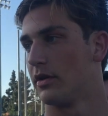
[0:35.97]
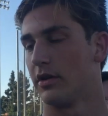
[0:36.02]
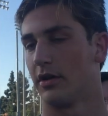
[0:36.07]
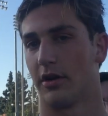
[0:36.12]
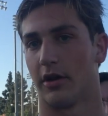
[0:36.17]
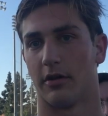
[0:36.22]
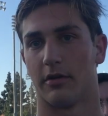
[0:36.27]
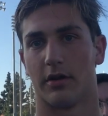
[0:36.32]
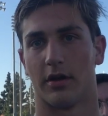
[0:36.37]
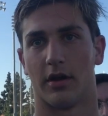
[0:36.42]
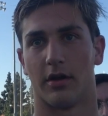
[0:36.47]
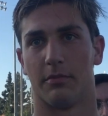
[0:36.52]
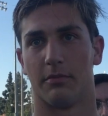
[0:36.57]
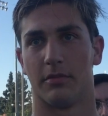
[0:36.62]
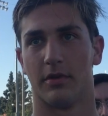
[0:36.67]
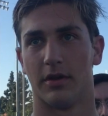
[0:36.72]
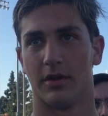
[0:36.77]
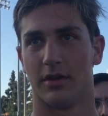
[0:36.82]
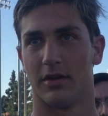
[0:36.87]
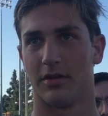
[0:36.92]
You know, um,
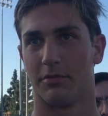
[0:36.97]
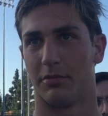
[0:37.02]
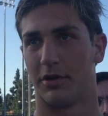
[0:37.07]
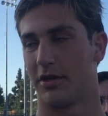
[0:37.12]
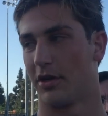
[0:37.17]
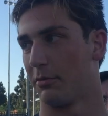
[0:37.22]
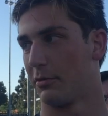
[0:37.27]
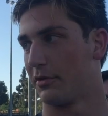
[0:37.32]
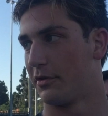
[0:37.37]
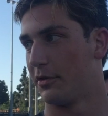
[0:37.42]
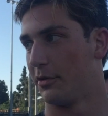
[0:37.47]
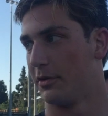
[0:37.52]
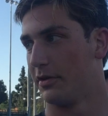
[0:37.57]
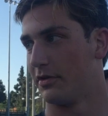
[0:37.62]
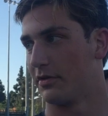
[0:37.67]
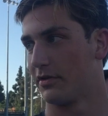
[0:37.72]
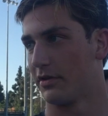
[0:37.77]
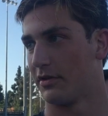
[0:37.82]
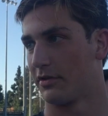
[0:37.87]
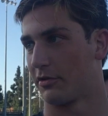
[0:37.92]
being number two
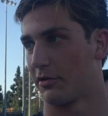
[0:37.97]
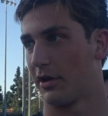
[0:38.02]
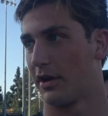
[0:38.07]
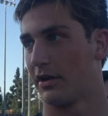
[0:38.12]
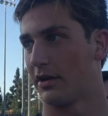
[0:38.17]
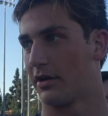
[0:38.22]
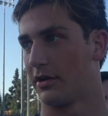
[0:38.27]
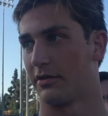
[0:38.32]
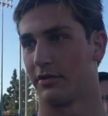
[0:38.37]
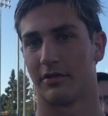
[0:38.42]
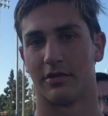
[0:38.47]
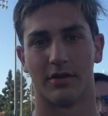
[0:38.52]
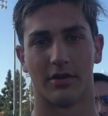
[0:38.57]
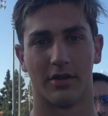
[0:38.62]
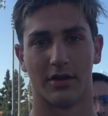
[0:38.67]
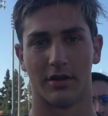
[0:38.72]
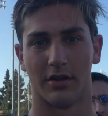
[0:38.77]
is, is great because